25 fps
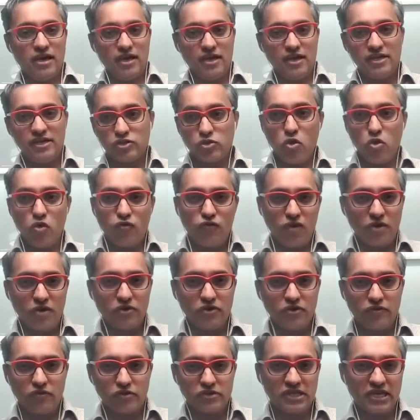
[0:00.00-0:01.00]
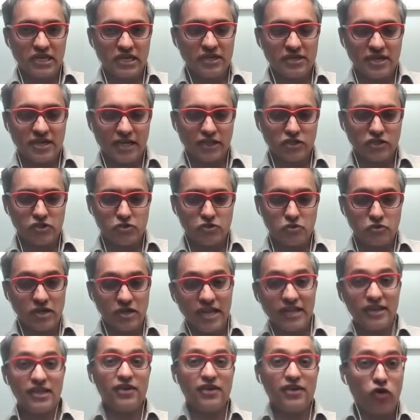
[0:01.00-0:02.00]
His co-founder was an international student,
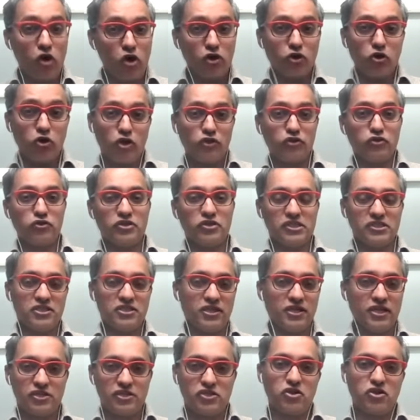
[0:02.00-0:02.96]
and they've all gone through this journey.